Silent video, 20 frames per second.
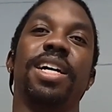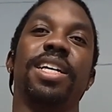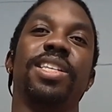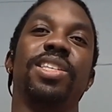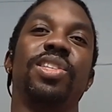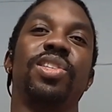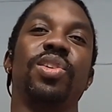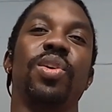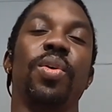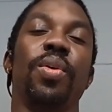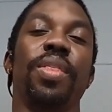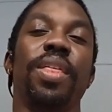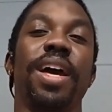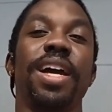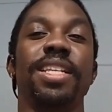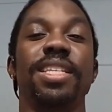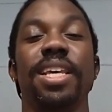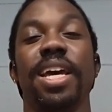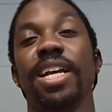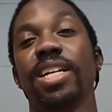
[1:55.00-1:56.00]
So
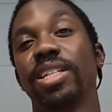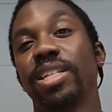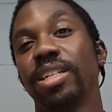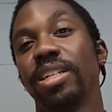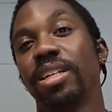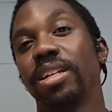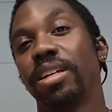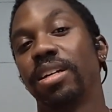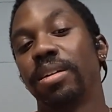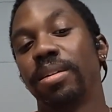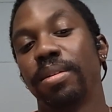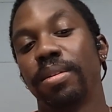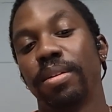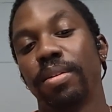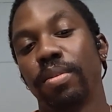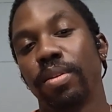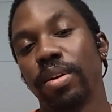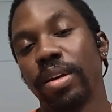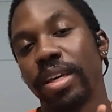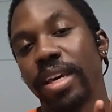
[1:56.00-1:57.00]
that's actually
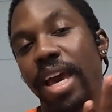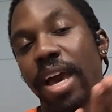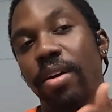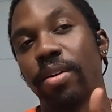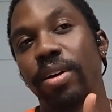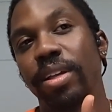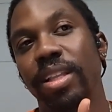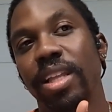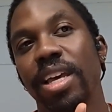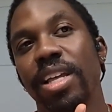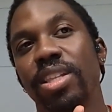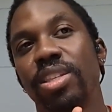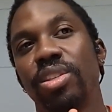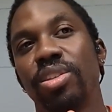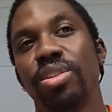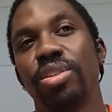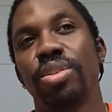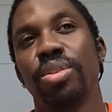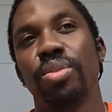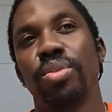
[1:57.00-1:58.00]

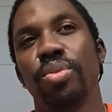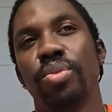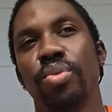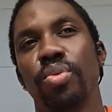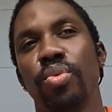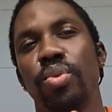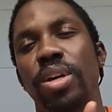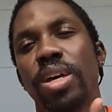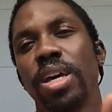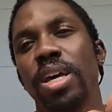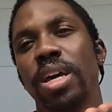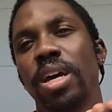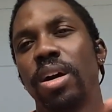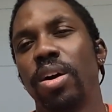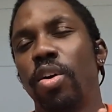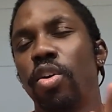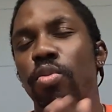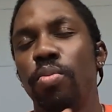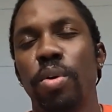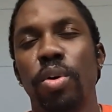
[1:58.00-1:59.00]
calculates to
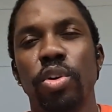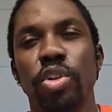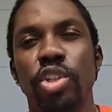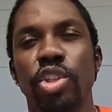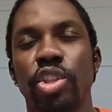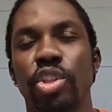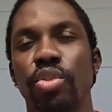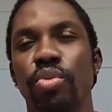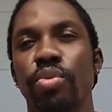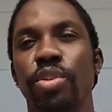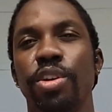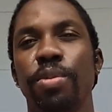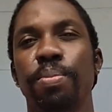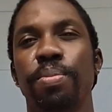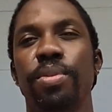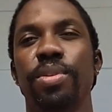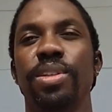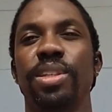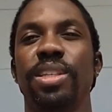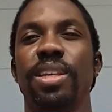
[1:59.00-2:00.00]
almost
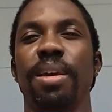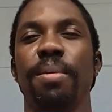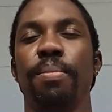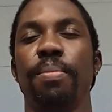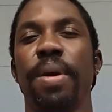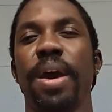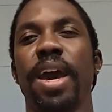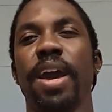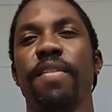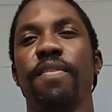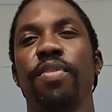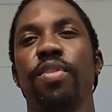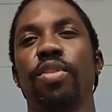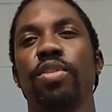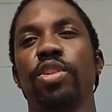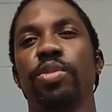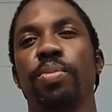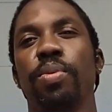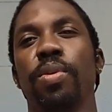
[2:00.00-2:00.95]
3% back for those